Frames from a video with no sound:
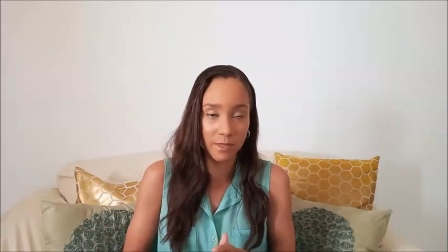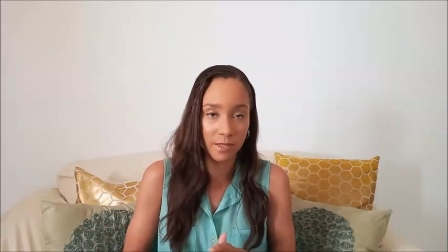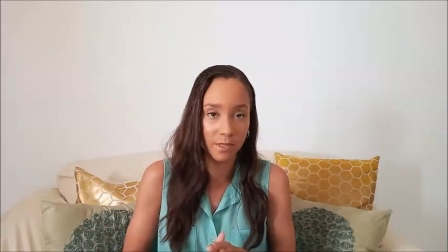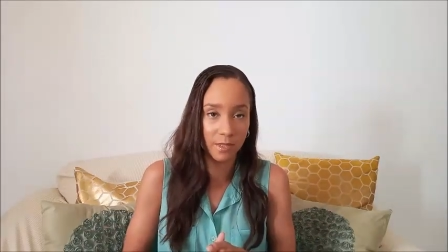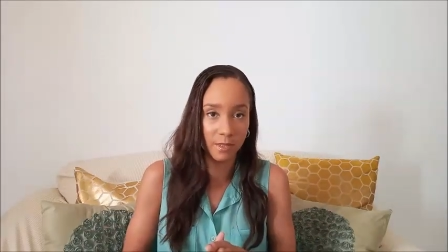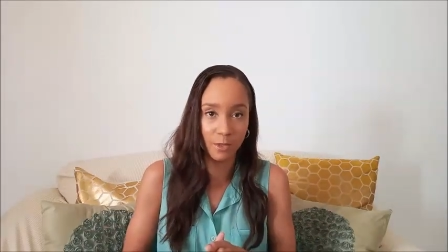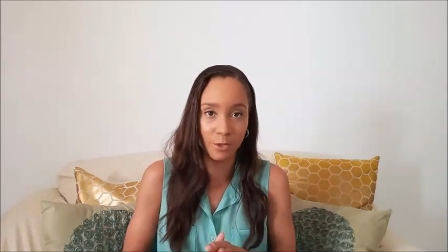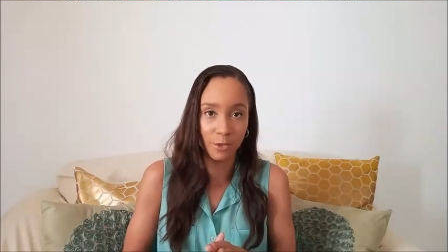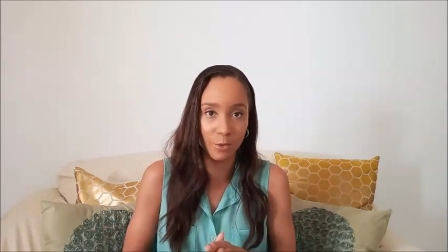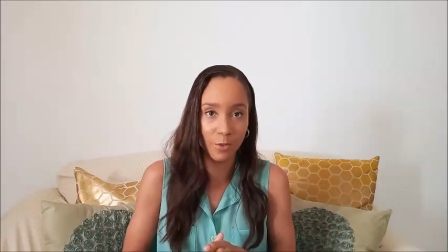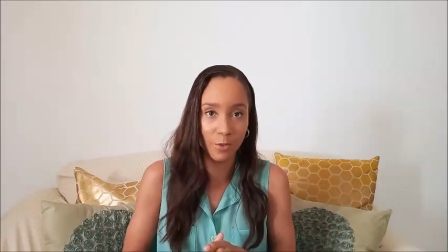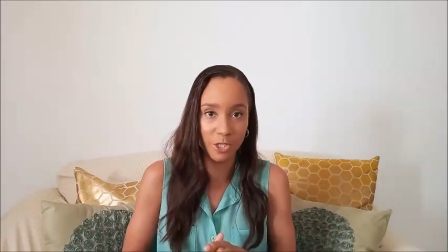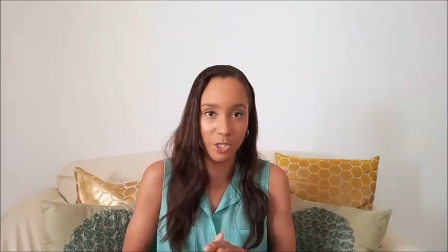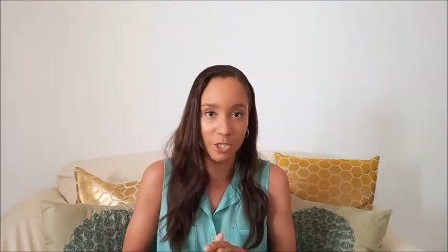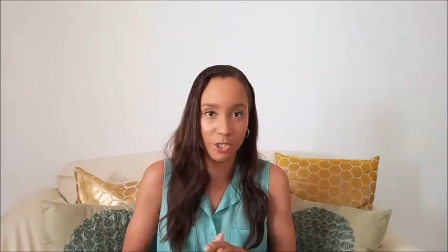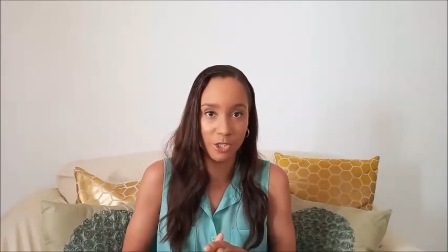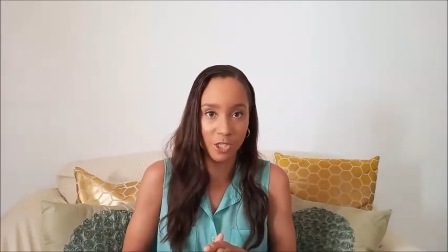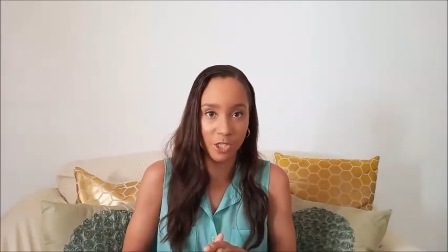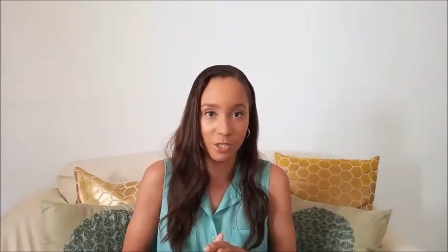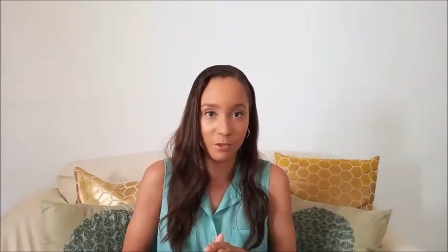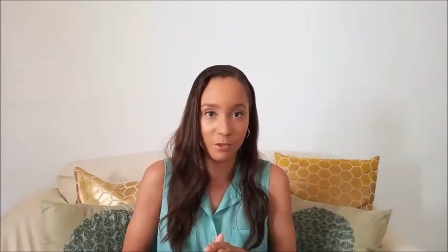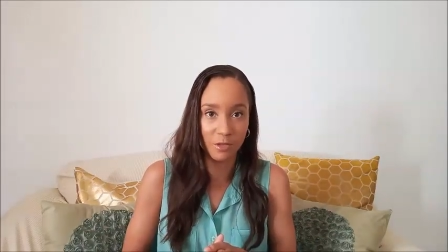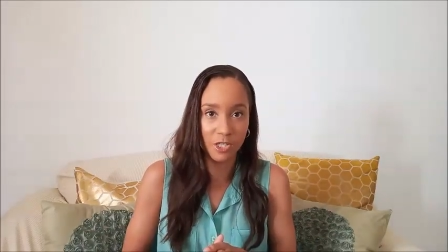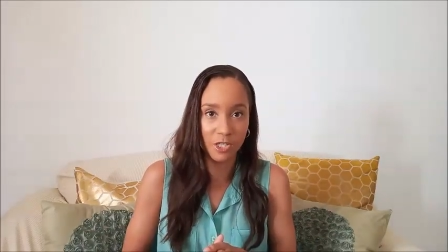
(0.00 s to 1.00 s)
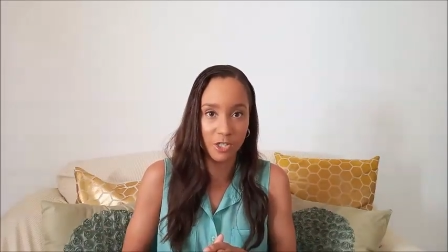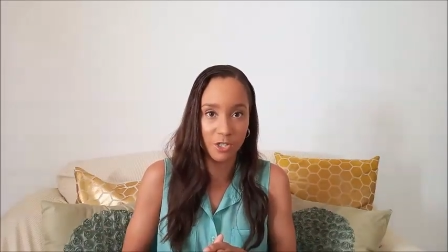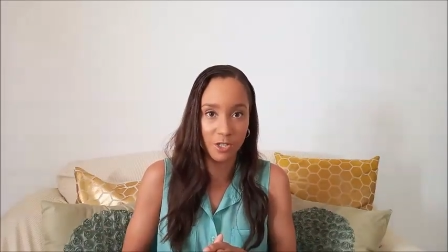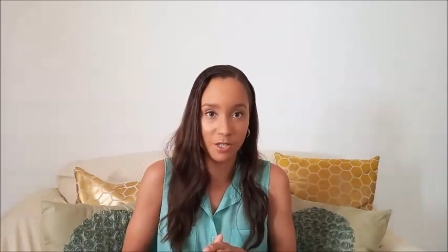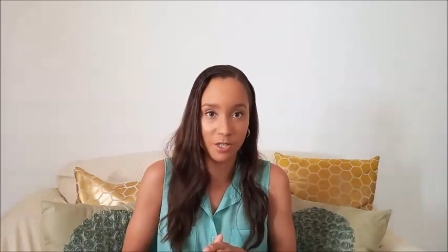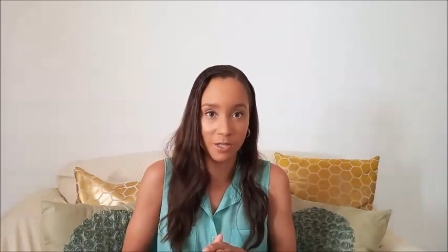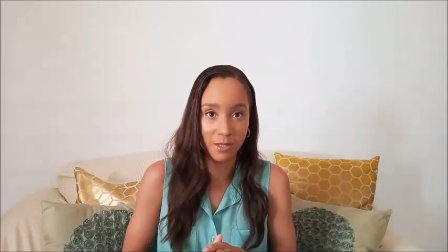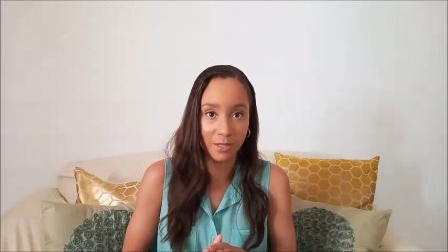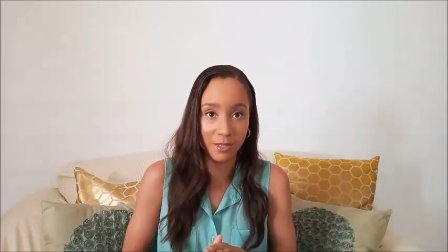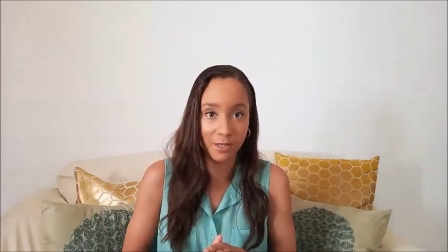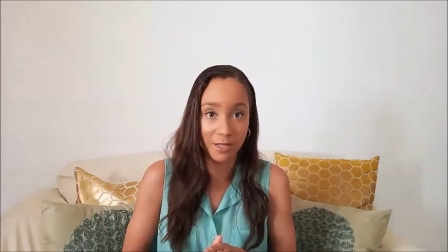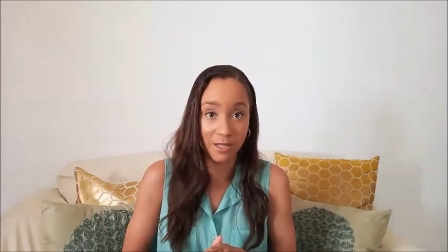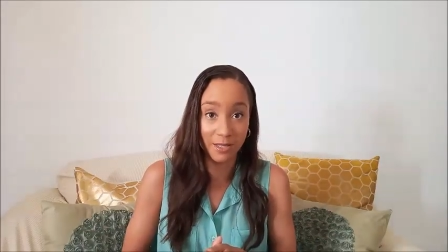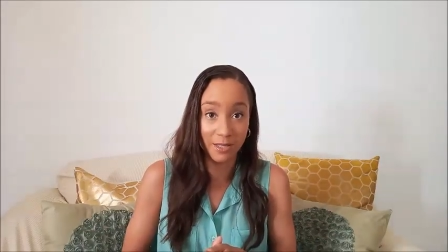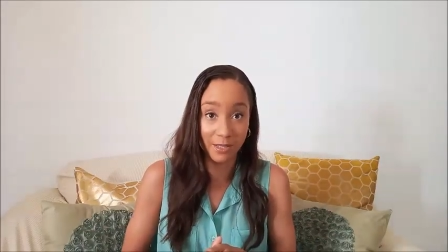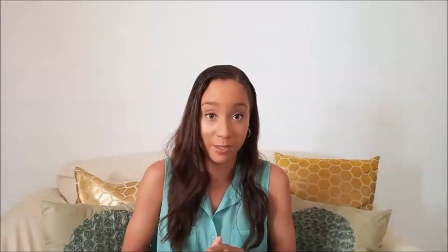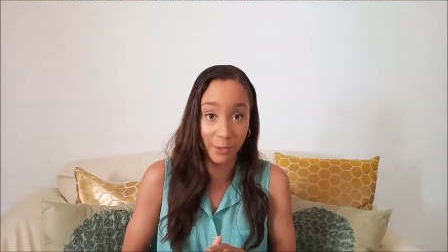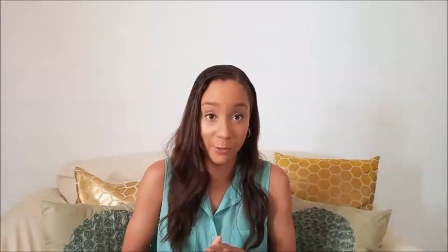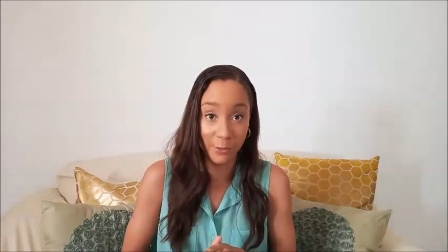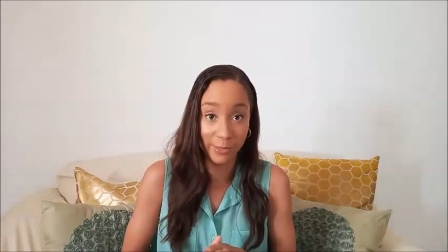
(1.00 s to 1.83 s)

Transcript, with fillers: I don't want a sugar rush or go